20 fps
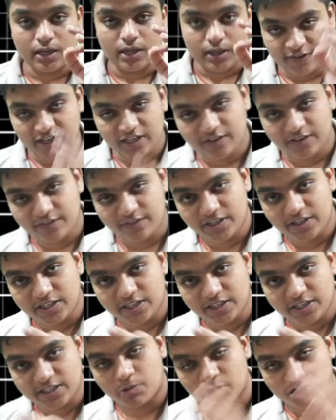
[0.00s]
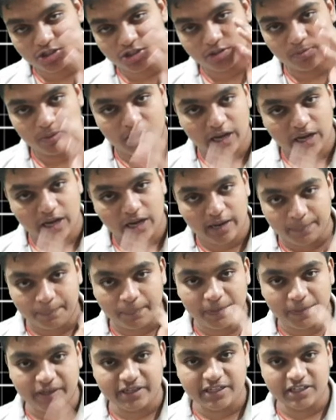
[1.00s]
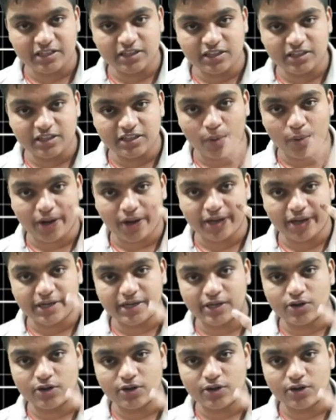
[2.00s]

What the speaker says: Wherever it is possible, I am repeating that point.